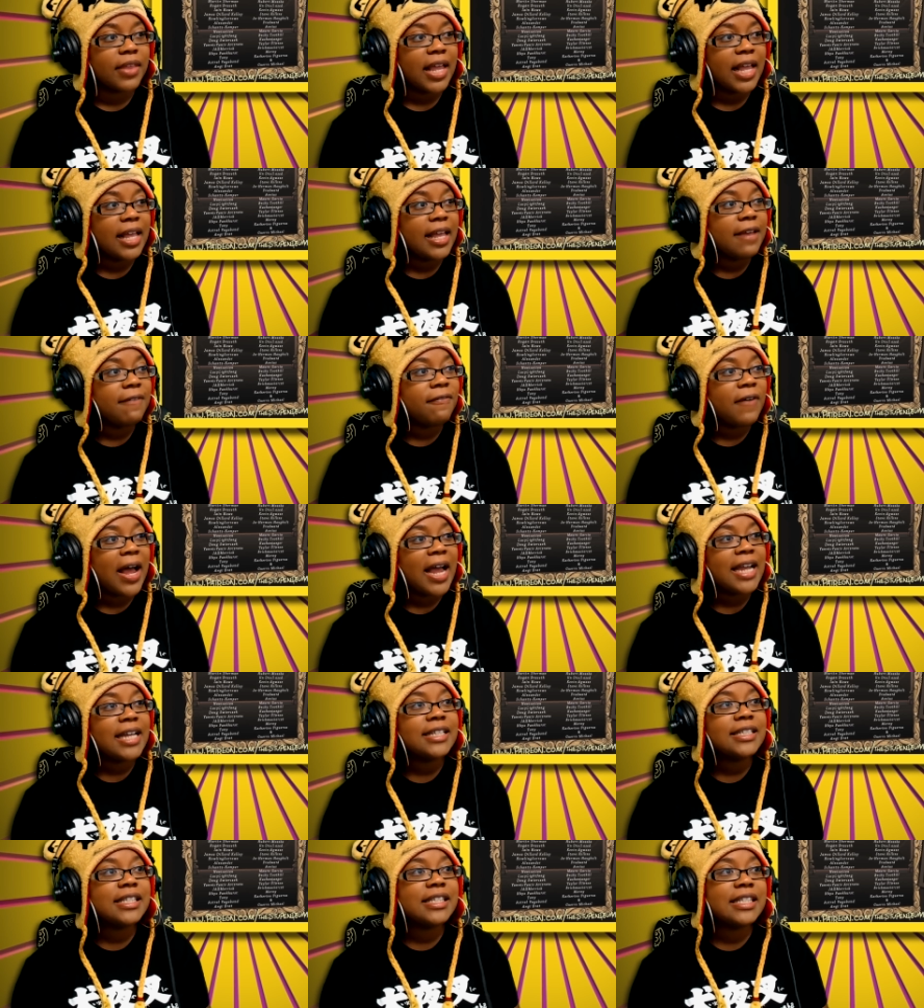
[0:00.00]
If I
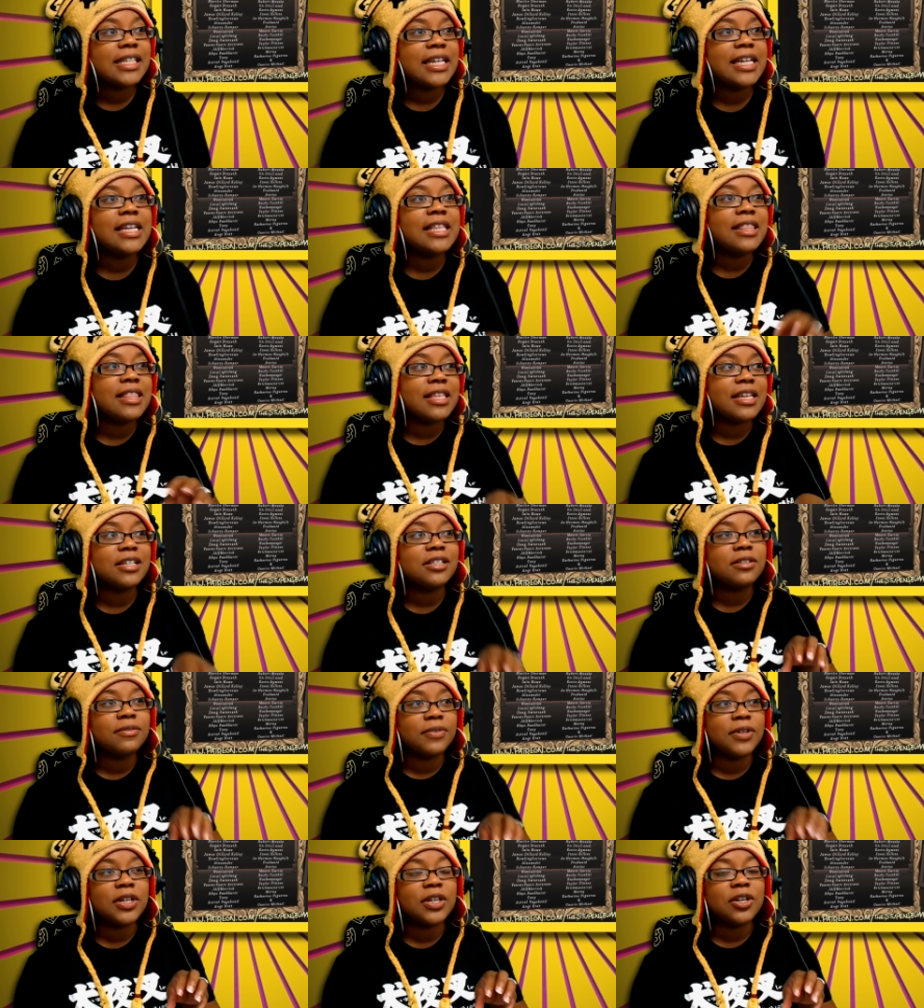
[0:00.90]
had seen
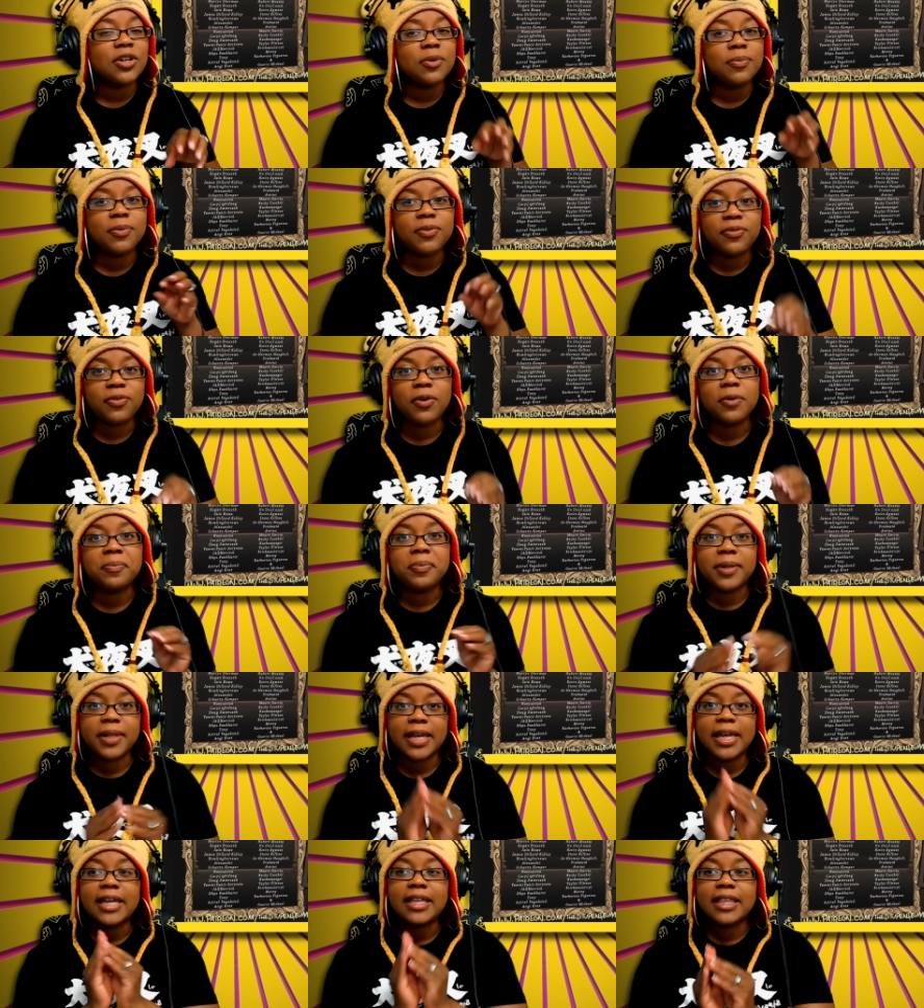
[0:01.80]
this video before
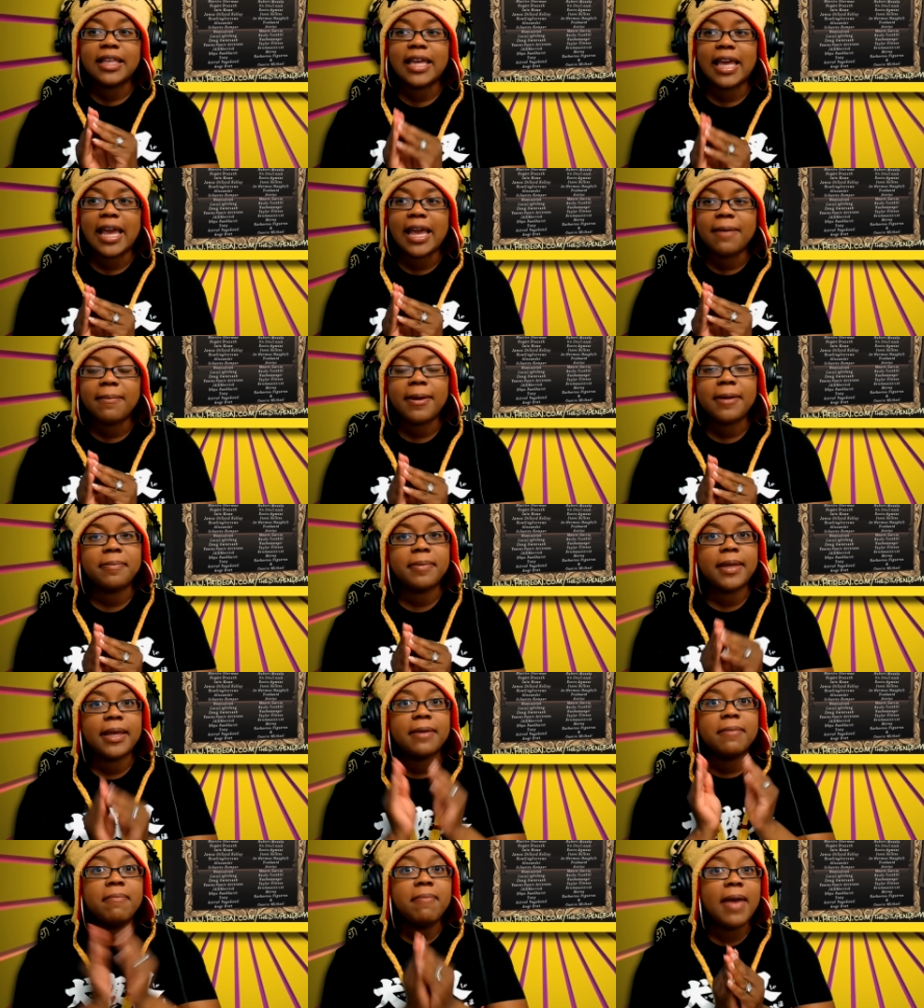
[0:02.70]
playing the game, I'd be
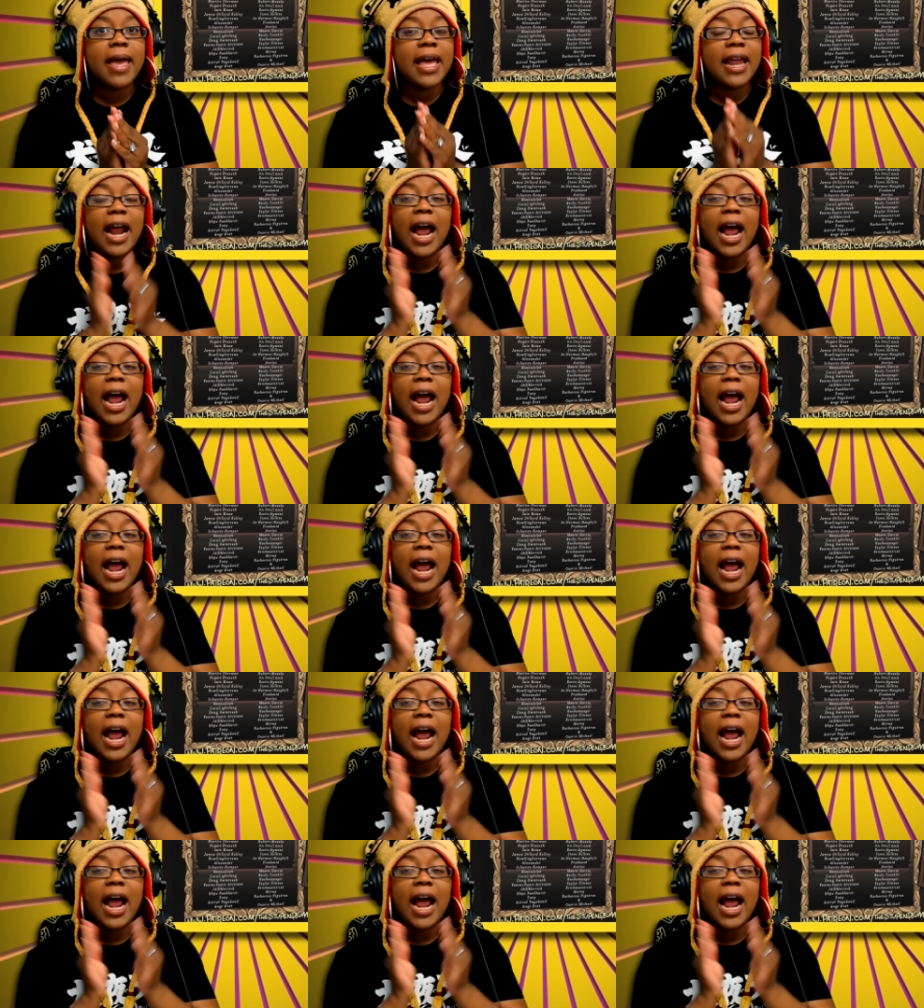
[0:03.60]
like, man,